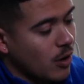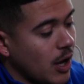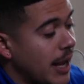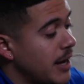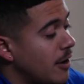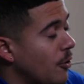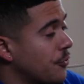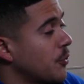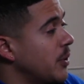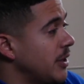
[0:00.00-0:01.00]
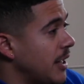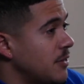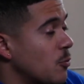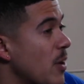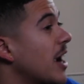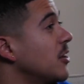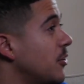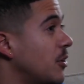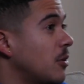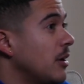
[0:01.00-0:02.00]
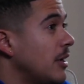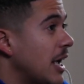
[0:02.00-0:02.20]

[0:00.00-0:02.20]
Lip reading: And then also in the regular